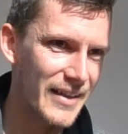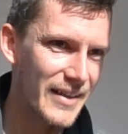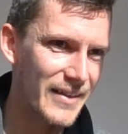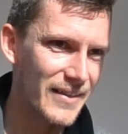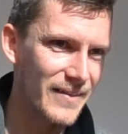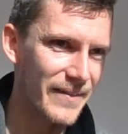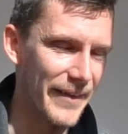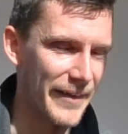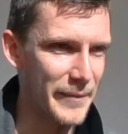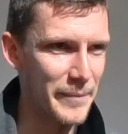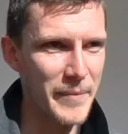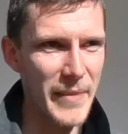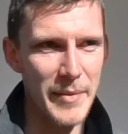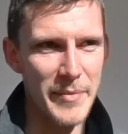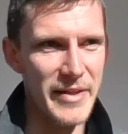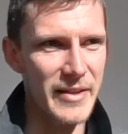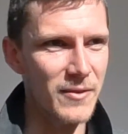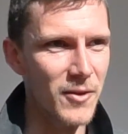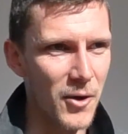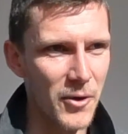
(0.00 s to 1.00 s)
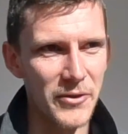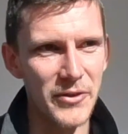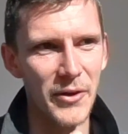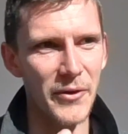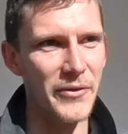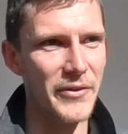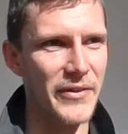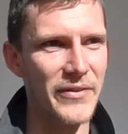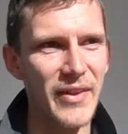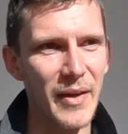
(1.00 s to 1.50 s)
like maybe locked
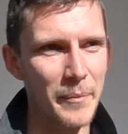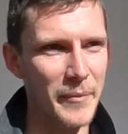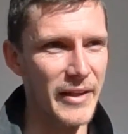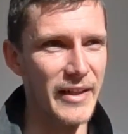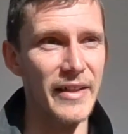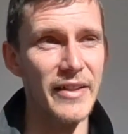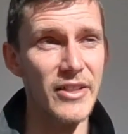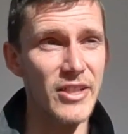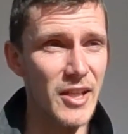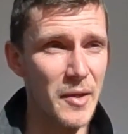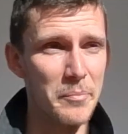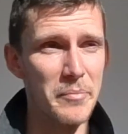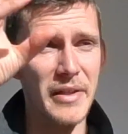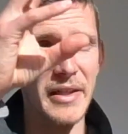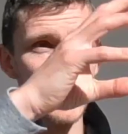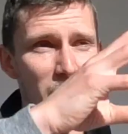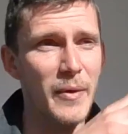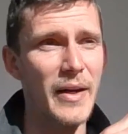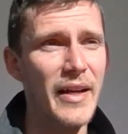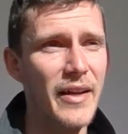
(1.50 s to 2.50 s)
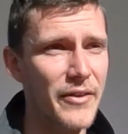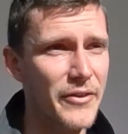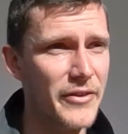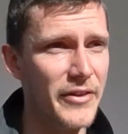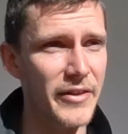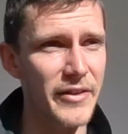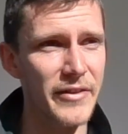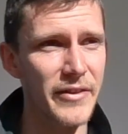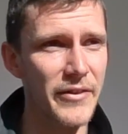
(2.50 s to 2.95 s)
onto something and jumping around it,